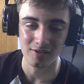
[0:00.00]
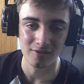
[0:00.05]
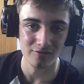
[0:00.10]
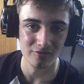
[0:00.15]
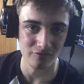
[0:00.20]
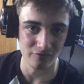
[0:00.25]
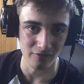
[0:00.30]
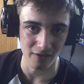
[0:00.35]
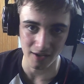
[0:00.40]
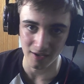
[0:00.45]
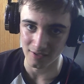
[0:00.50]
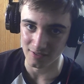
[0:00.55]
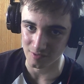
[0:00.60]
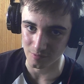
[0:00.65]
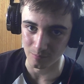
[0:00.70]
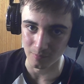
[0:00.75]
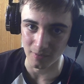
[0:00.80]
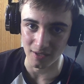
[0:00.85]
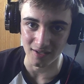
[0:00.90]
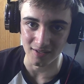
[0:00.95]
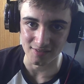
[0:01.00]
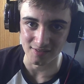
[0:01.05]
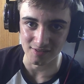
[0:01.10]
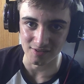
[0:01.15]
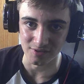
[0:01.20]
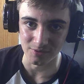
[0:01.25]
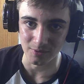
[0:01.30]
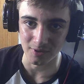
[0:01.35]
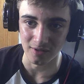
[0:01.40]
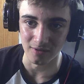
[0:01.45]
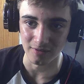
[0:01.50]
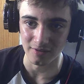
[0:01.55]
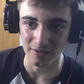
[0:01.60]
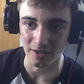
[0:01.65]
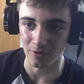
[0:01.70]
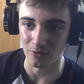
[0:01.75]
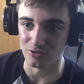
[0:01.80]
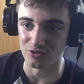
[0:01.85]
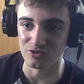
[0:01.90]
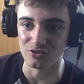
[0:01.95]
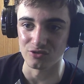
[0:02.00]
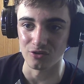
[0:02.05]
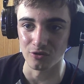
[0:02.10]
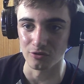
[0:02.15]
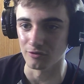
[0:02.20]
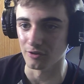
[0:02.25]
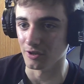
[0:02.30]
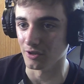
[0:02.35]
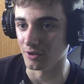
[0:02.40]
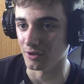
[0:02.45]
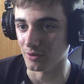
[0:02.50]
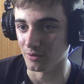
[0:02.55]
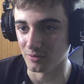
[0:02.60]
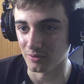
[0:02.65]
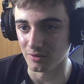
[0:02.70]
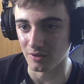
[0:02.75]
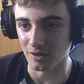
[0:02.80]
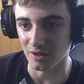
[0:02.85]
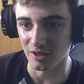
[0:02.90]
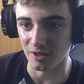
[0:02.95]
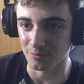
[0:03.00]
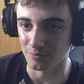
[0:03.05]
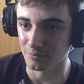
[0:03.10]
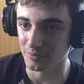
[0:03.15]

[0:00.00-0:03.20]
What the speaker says: That is amazing as well. Get rid of Zorro.